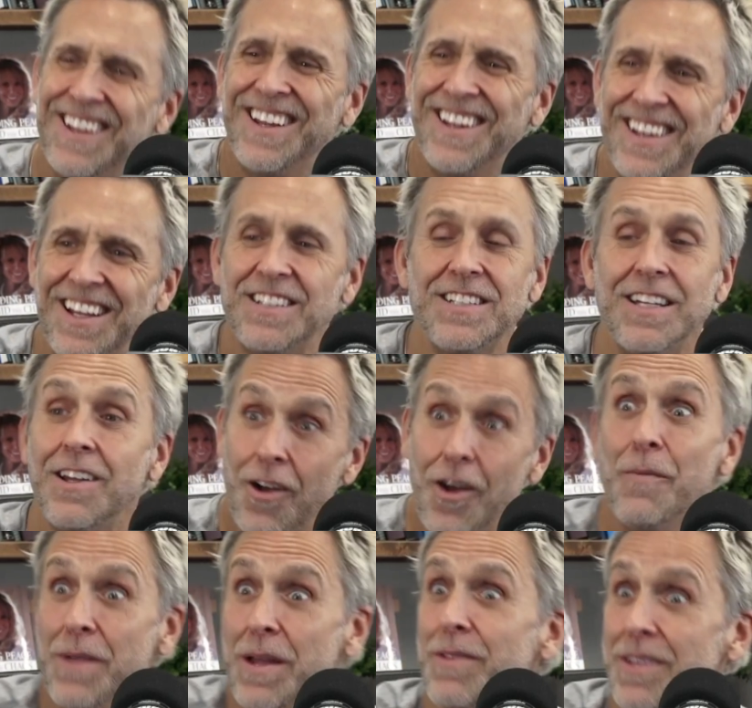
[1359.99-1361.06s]
It's like,
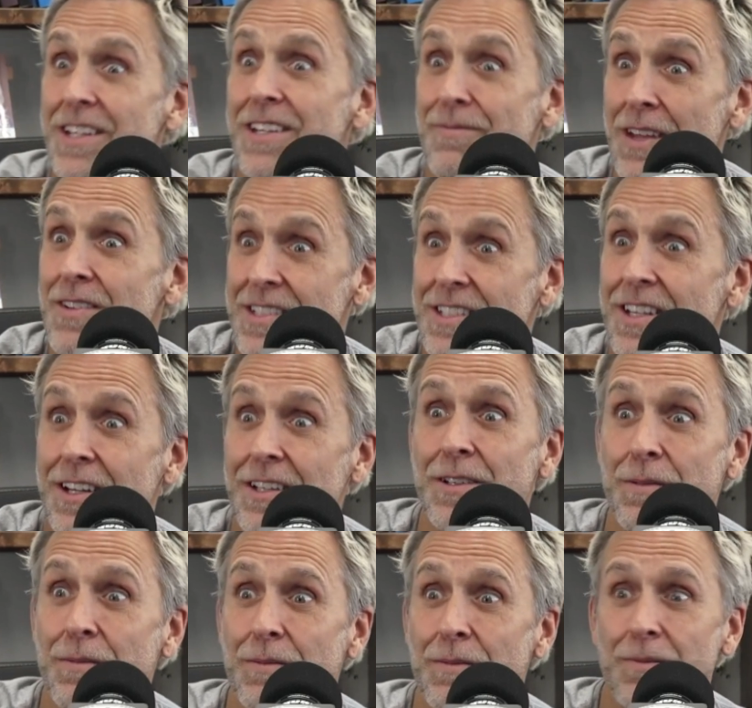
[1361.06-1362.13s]
oh, maybe he's talking
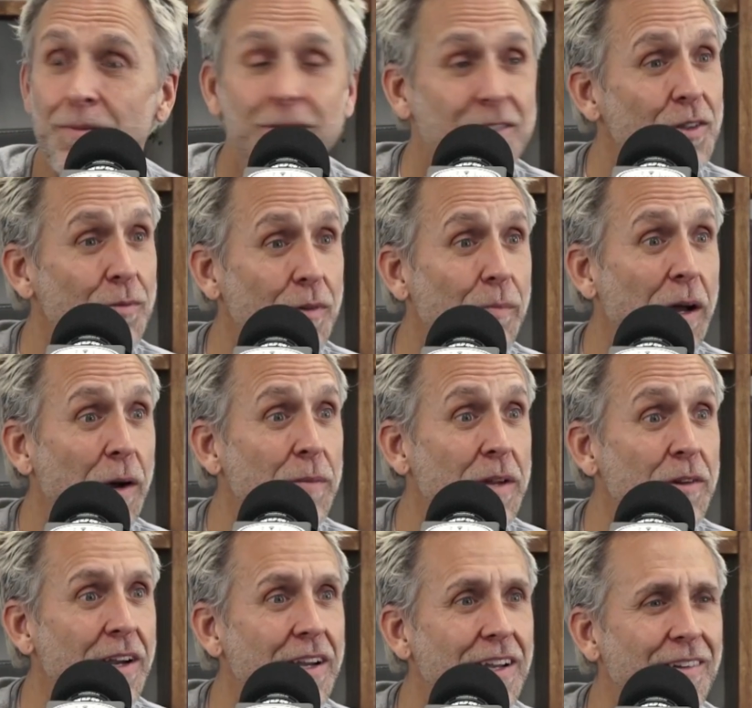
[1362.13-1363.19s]
to him about me
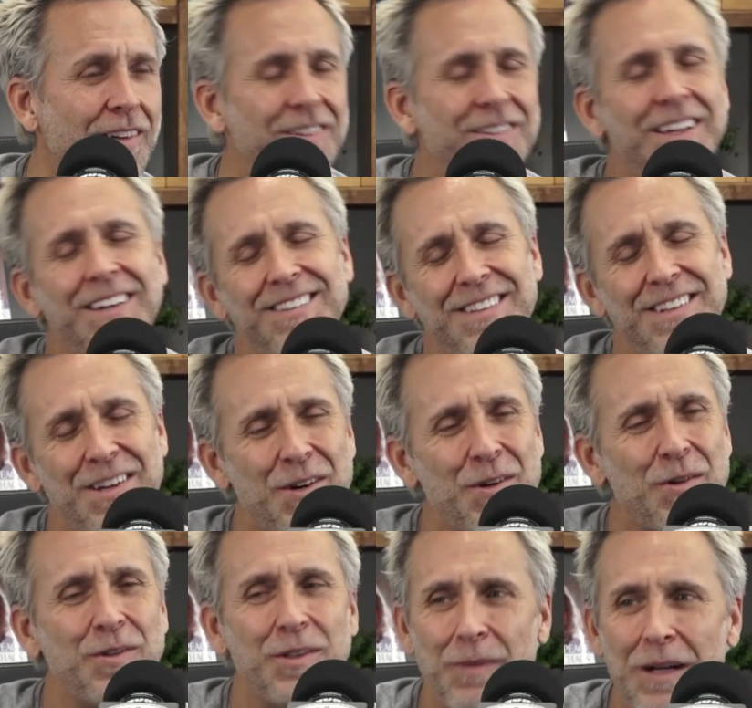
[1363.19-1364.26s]
right now. And I thought,
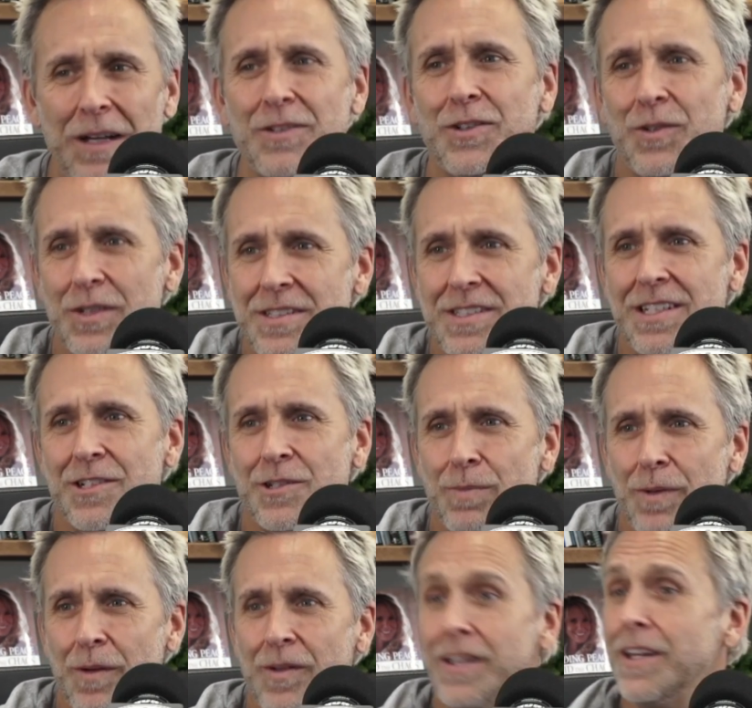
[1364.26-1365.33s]
no, they're about to go on stage. They're
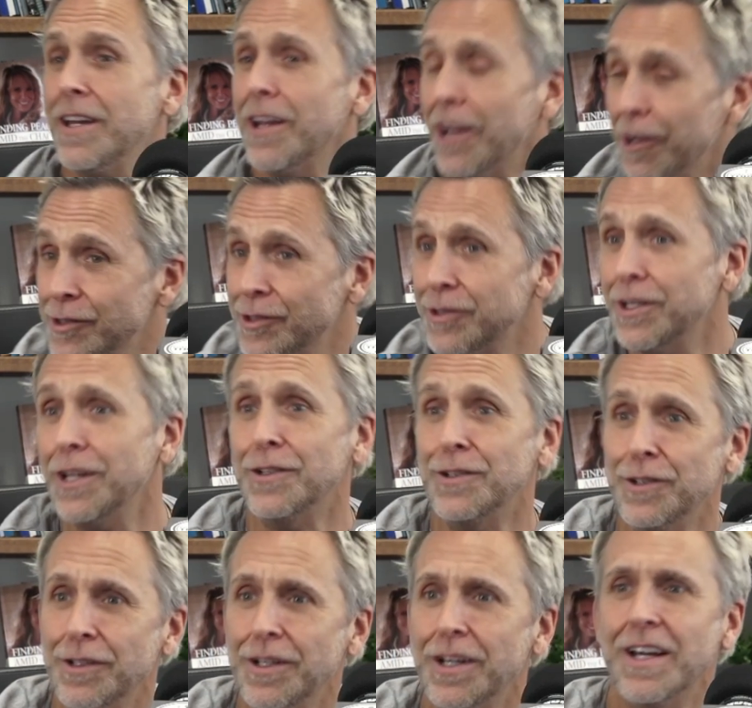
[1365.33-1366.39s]
probably like, hey, how's your day,
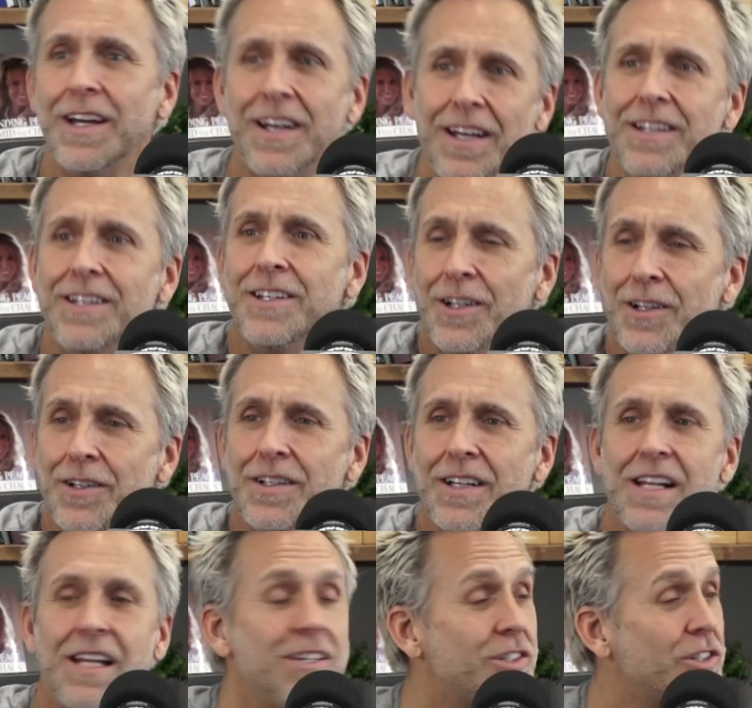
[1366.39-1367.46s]
dude?
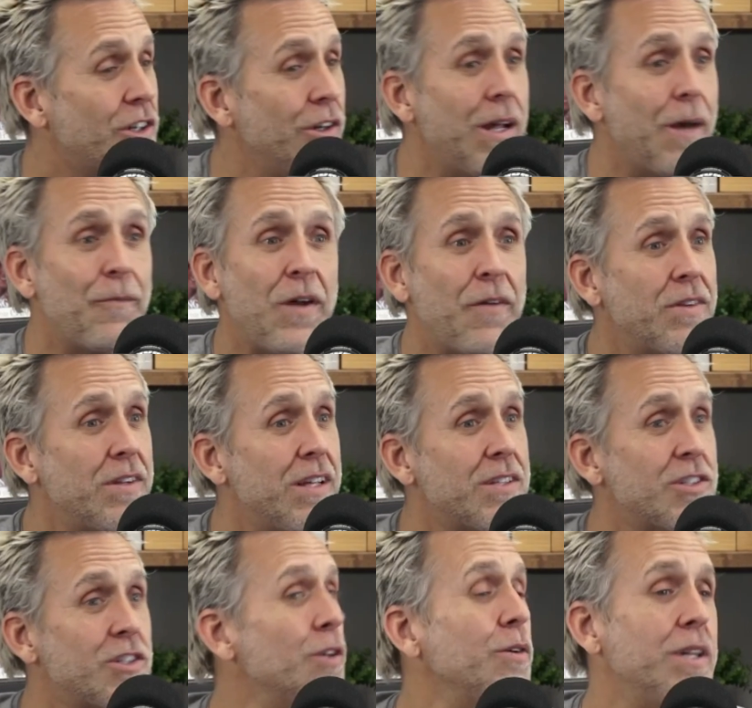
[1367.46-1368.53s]
Sure enough, after that
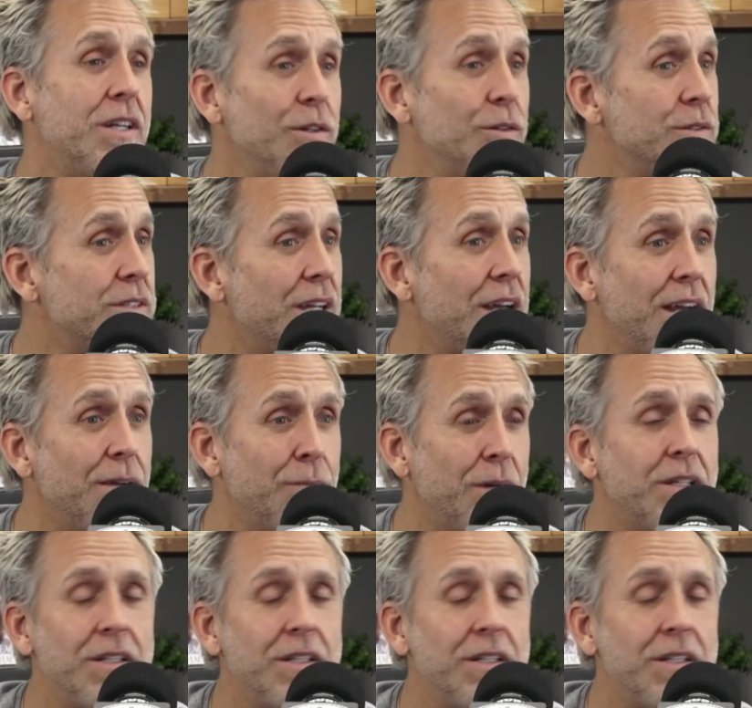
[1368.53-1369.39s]
show, Monkey